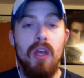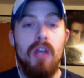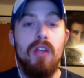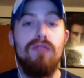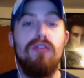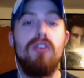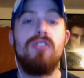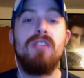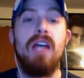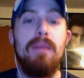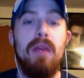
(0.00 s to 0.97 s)
The
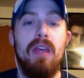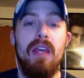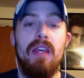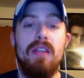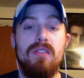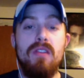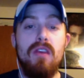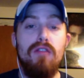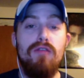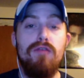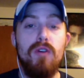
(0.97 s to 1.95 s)
first topic is the
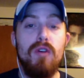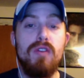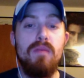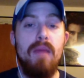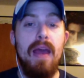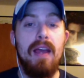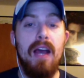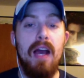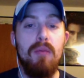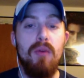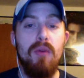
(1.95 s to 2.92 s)
first Mac
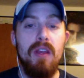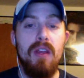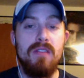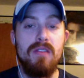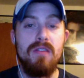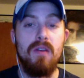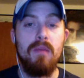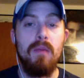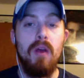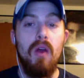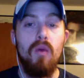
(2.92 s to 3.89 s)
operating
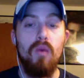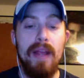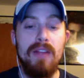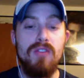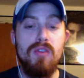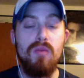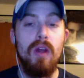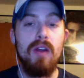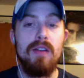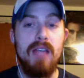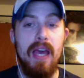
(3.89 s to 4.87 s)
system
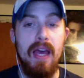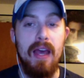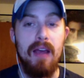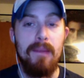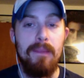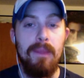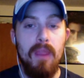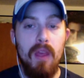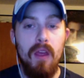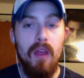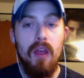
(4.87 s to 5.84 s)
ransomware attack.
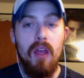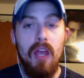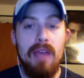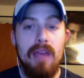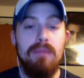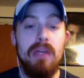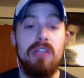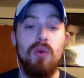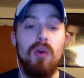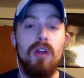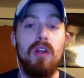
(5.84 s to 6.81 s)
A
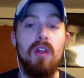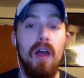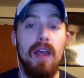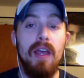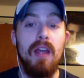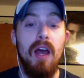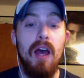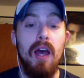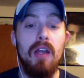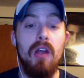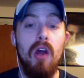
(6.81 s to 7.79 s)
BitTorrent client
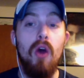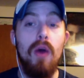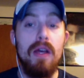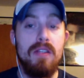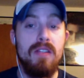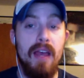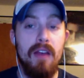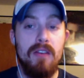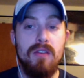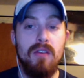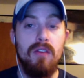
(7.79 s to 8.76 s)
on OS
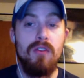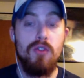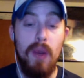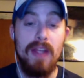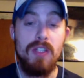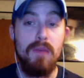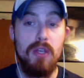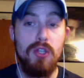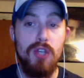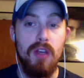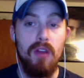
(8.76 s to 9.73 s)
X,
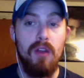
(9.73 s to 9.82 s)
Transmission,